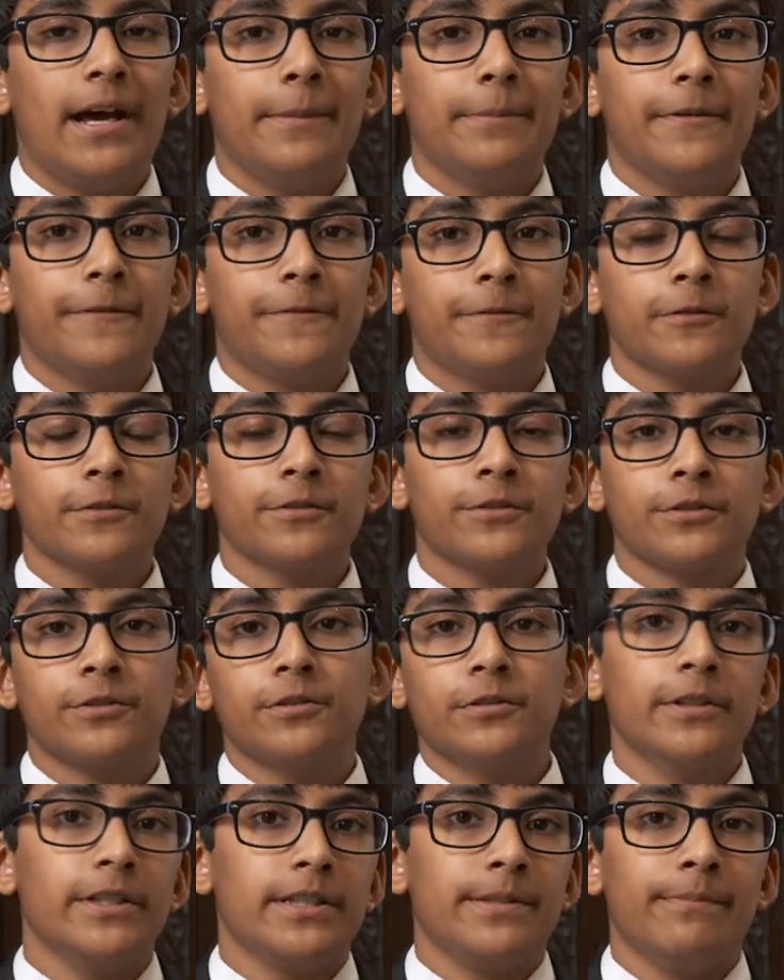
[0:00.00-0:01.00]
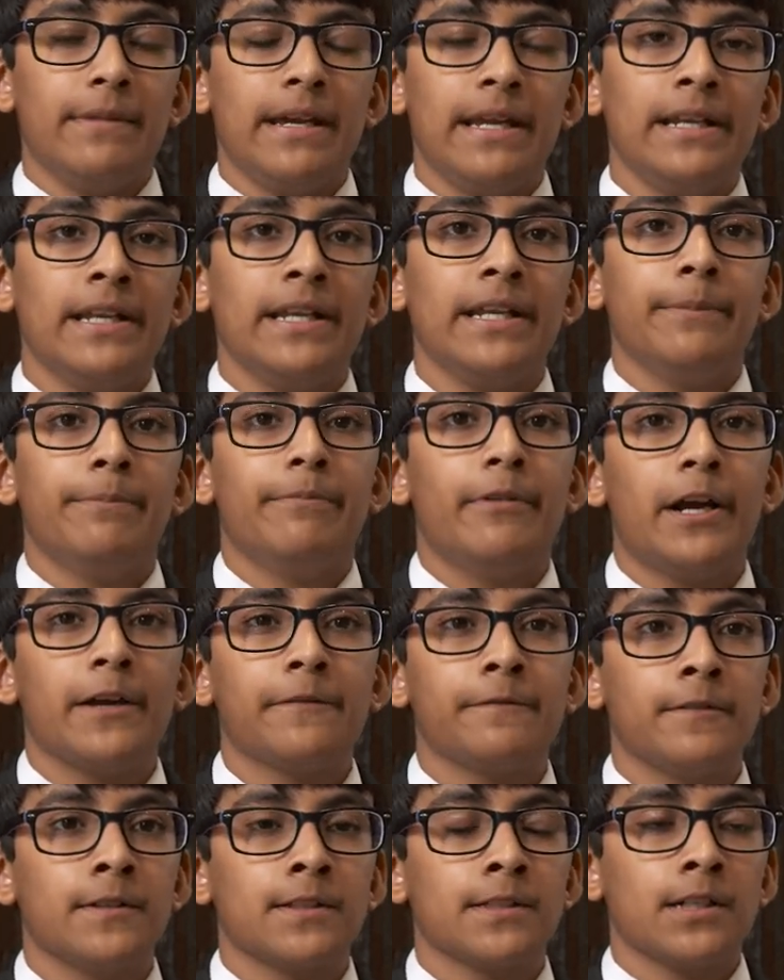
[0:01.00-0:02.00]
Before school it's mainly
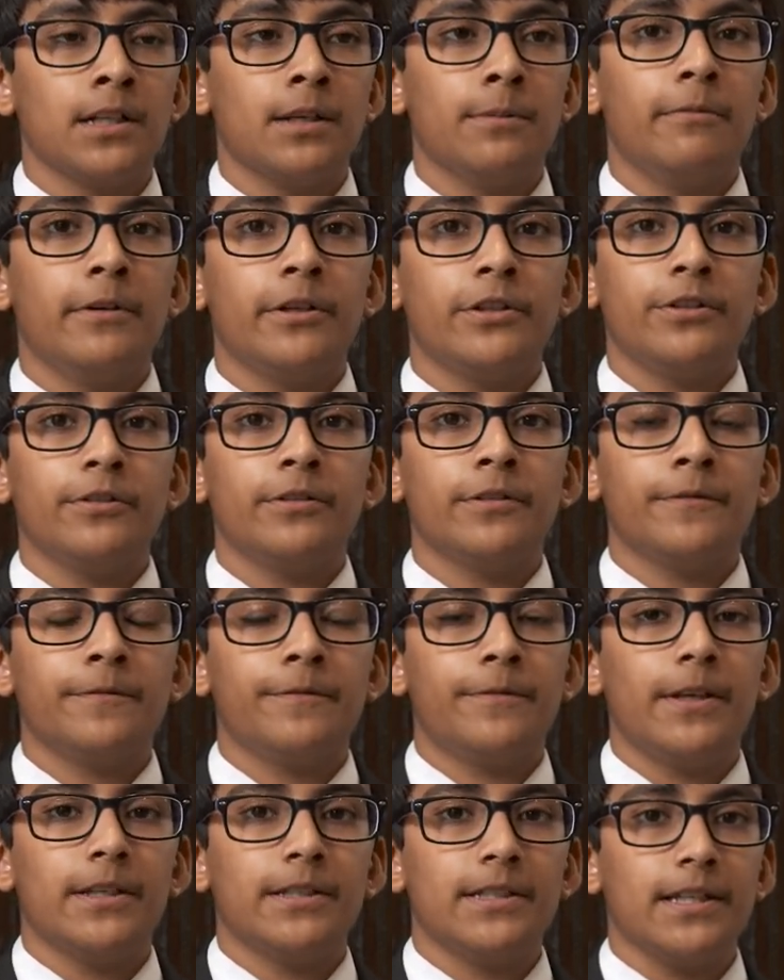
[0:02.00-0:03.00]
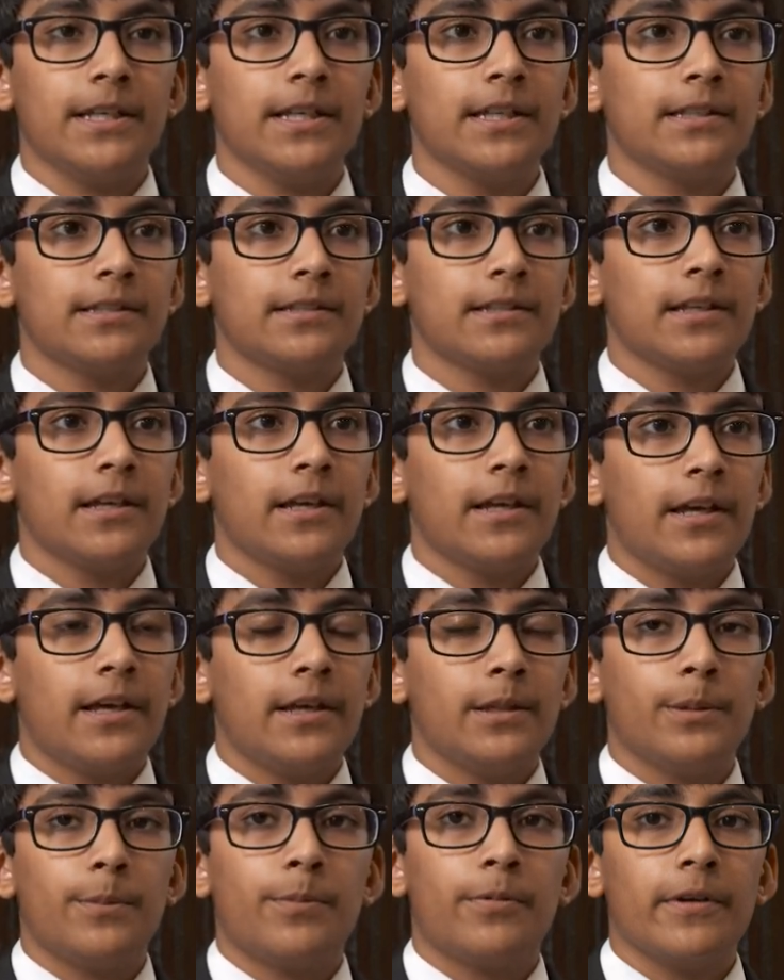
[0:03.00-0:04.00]
breakfast club which you can visit
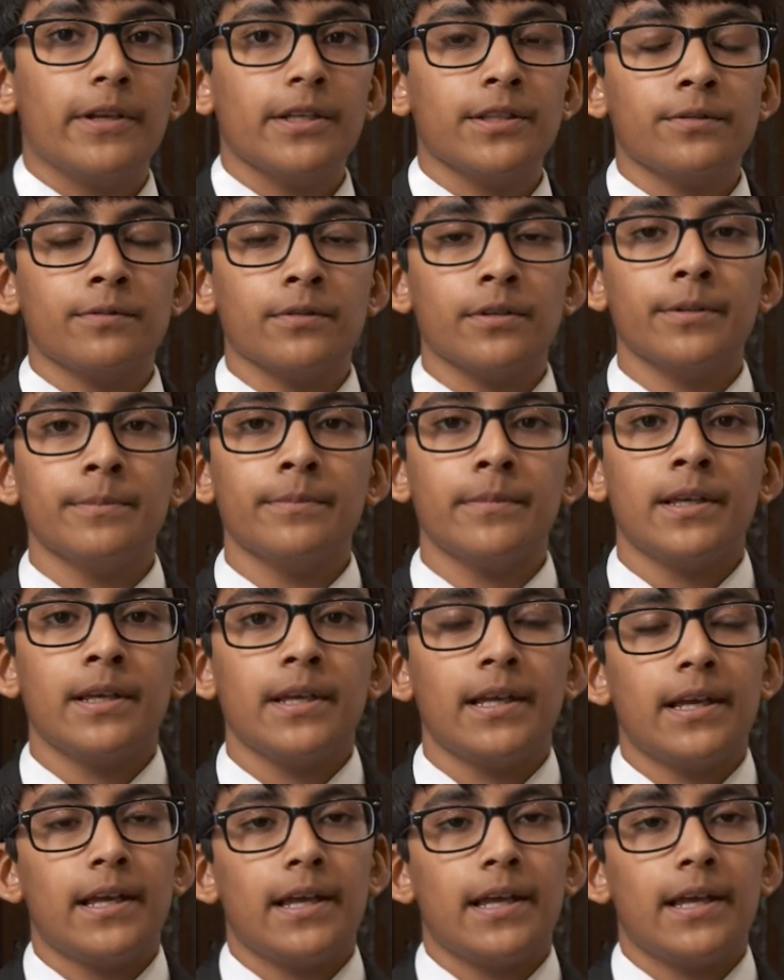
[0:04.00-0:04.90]
at the priest's room.